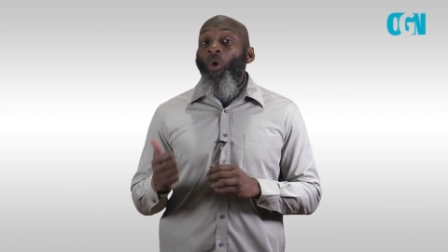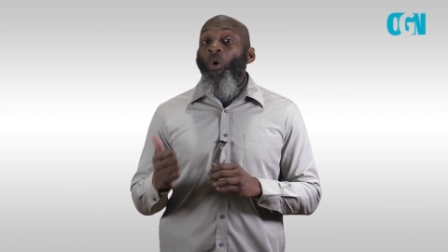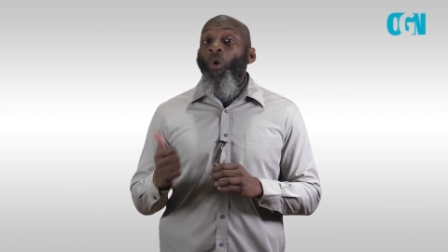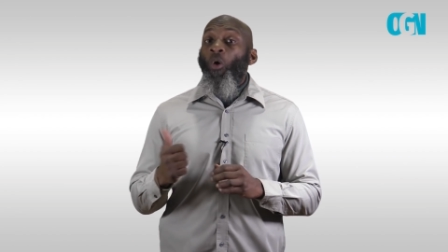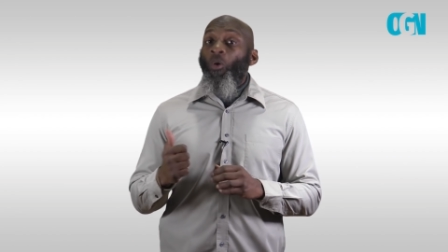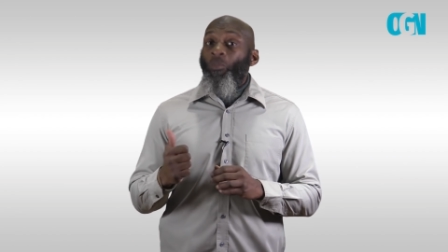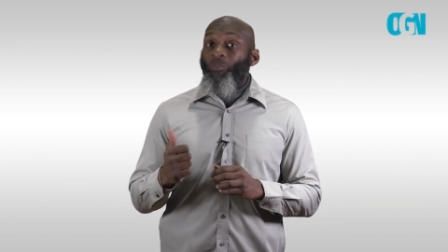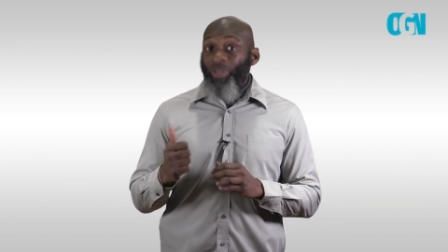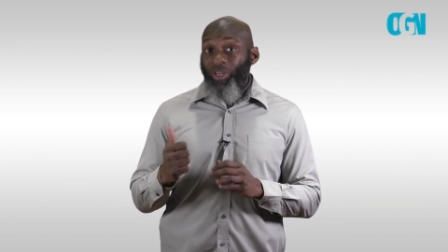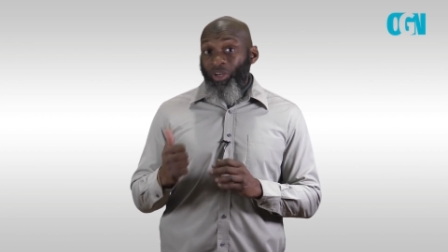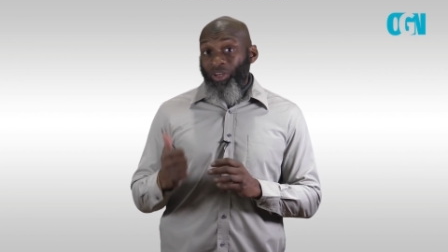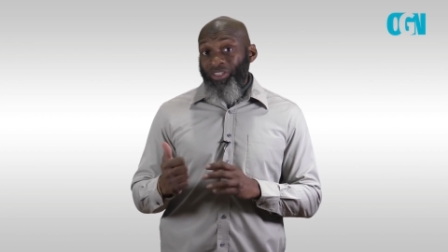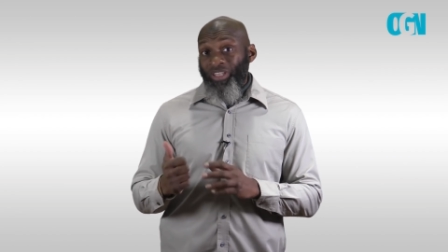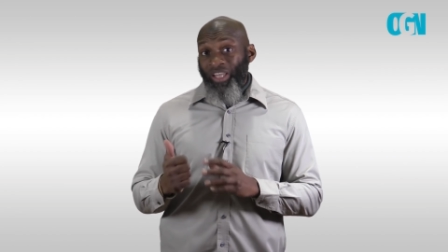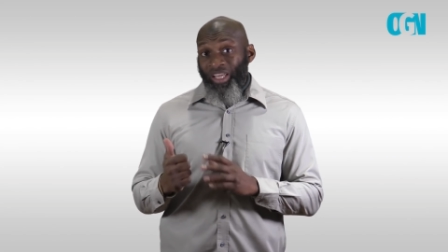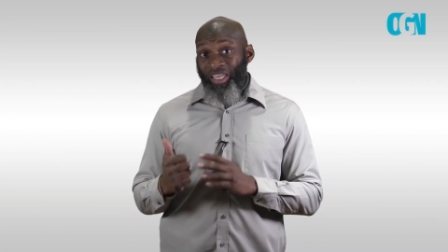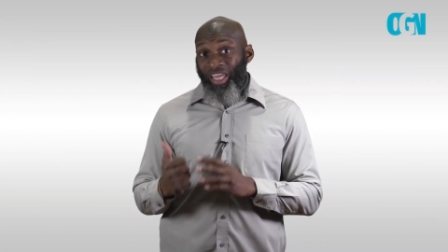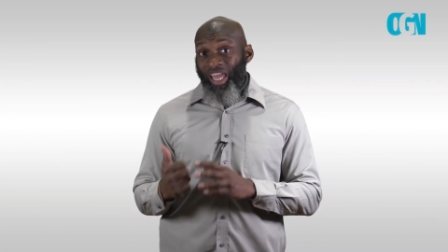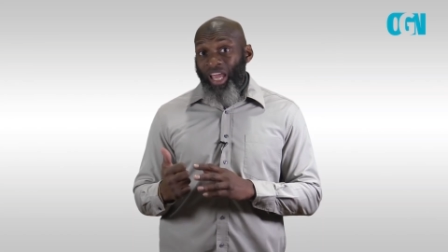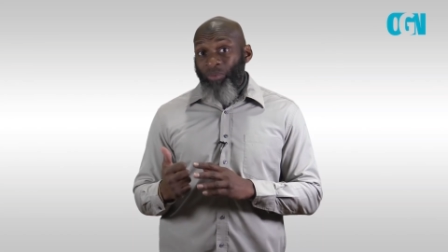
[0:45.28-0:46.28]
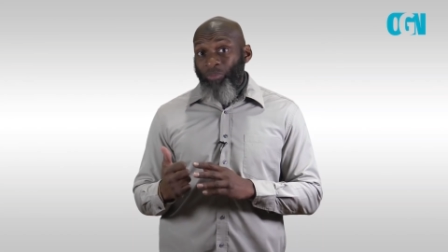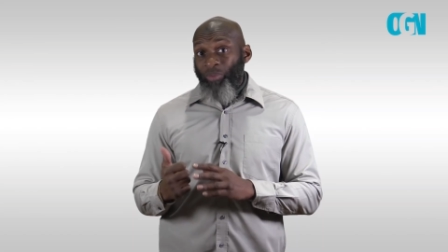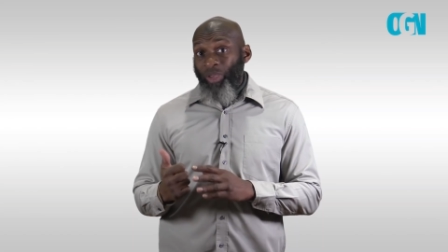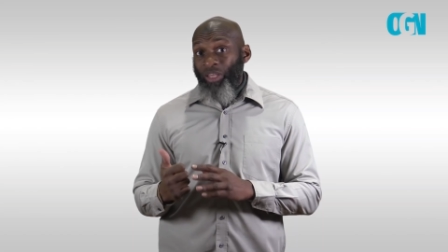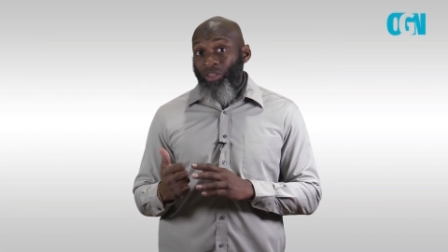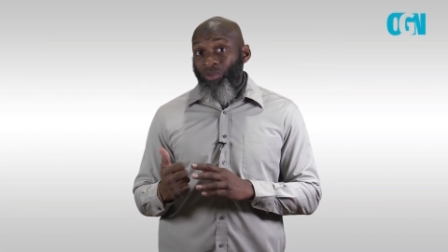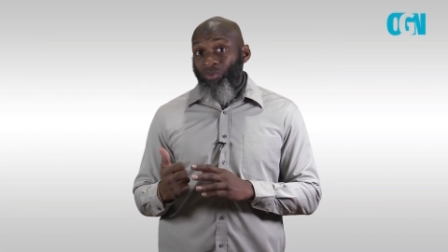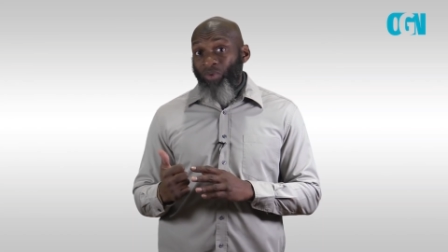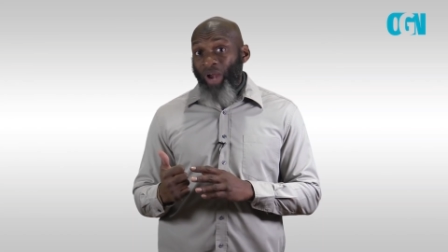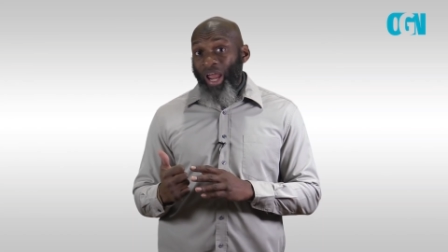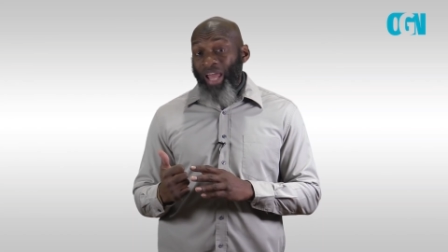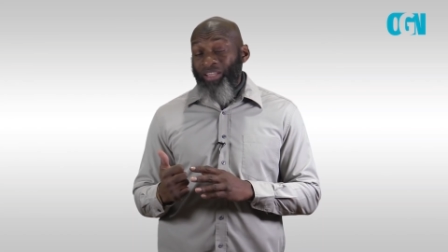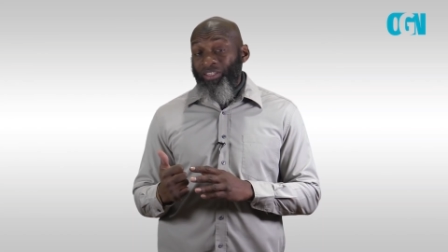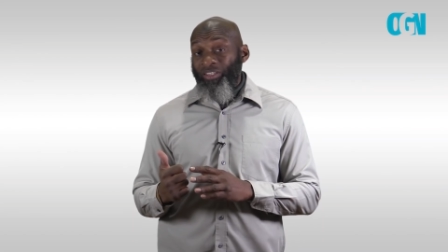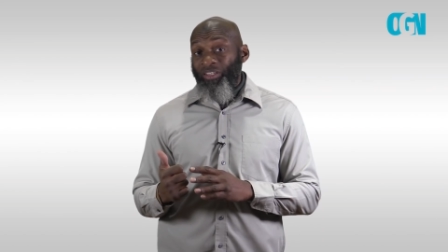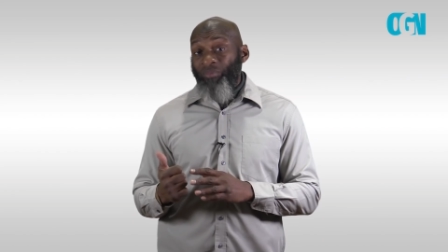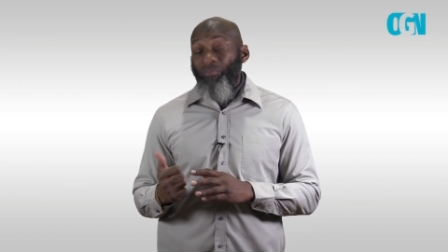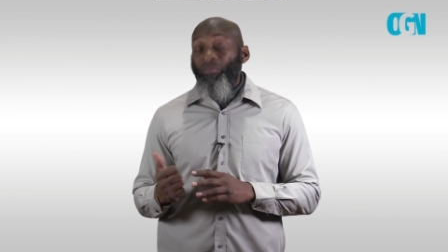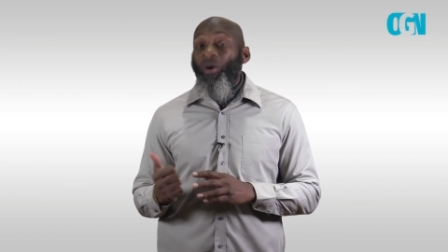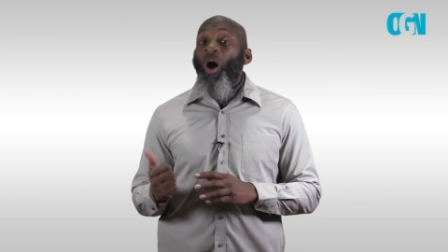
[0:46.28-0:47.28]
or because they can't pay the
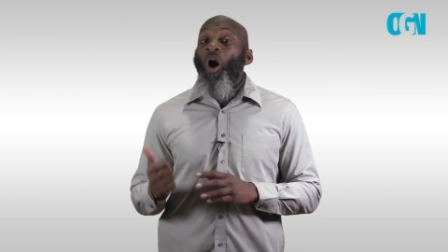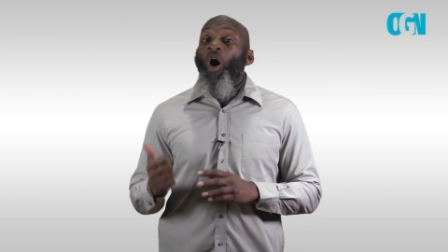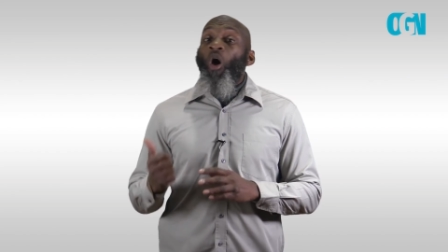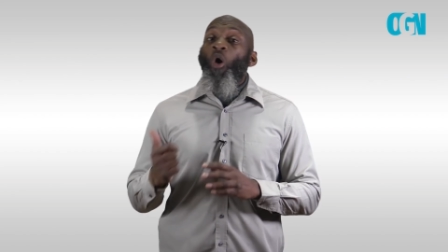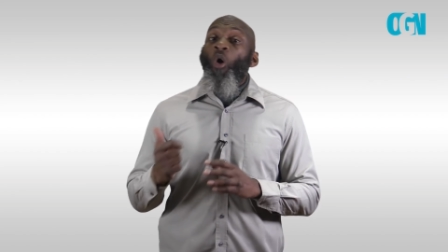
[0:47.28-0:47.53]
ransom